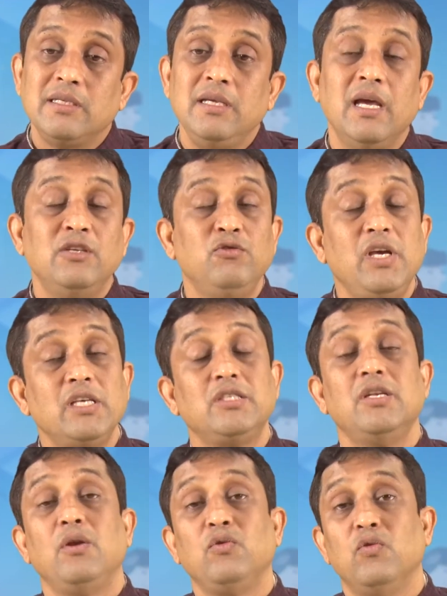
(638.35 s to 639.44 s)
key
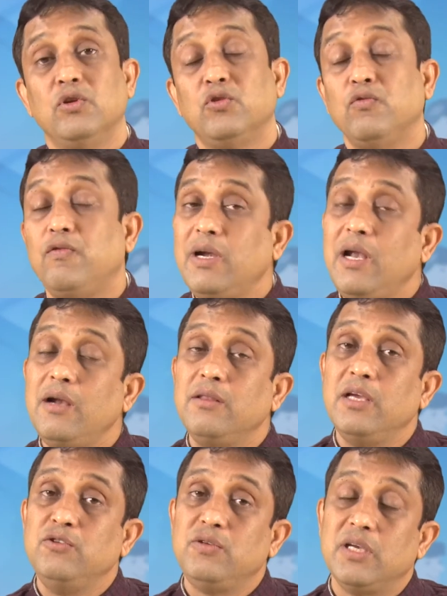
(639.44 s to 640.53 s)
educational goals. So what are the
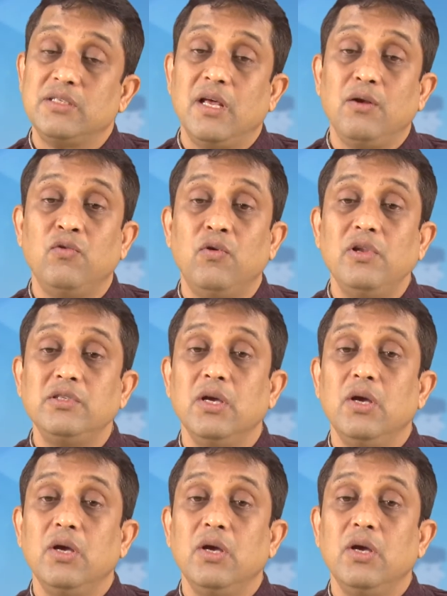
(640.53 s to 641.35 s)
educational goals?